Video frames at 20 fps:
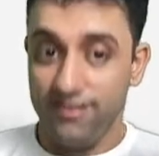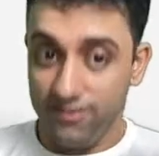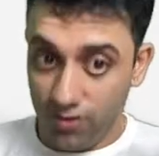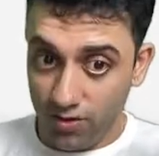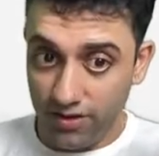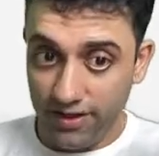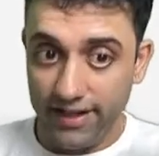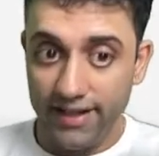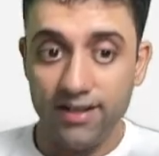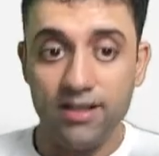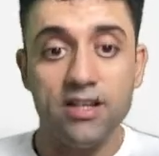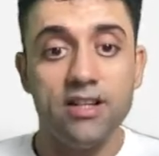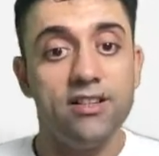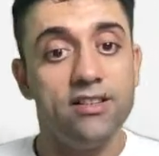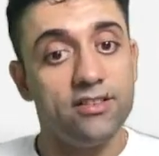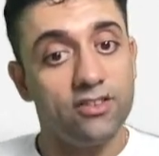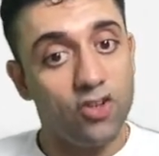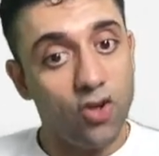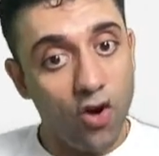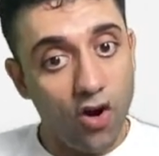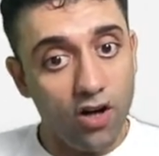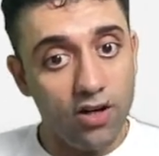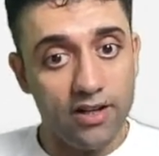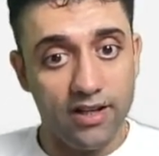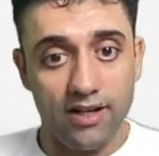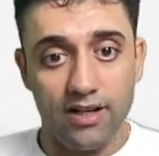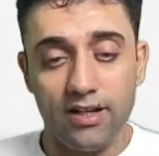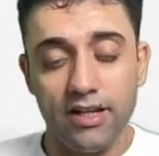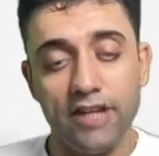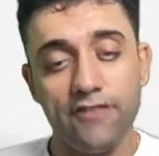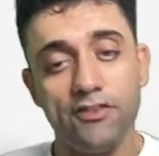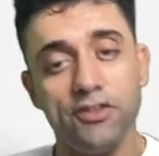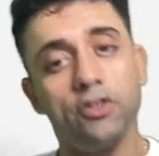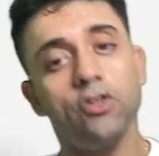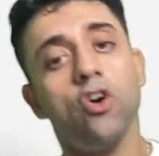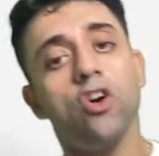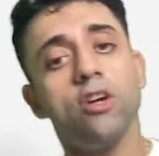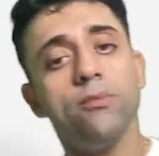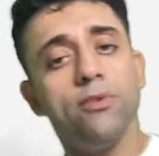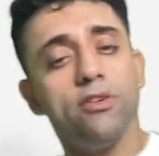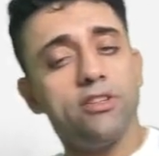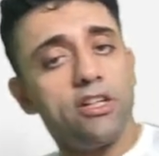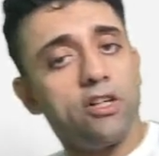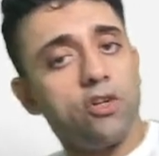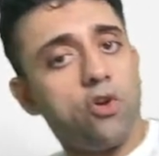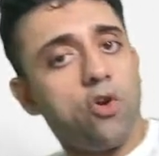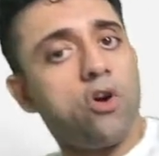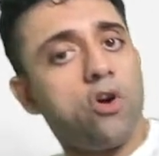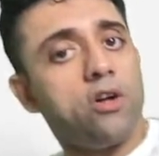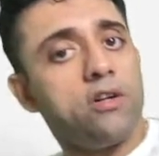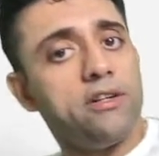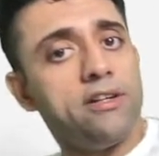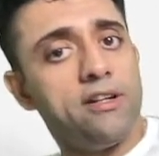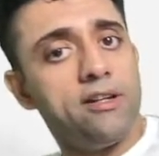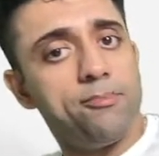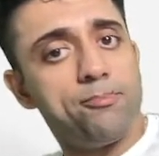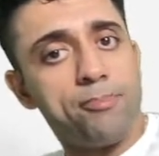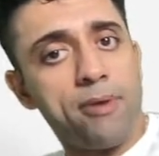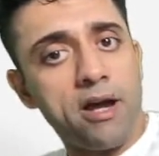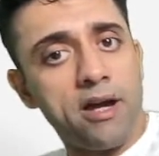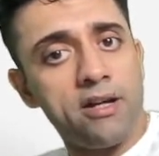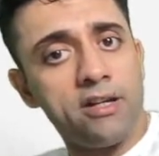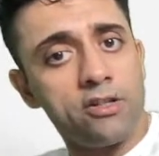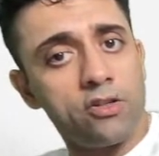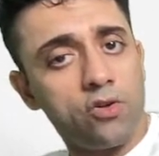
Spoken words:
Okay, caudal. If you talk about the caudal part,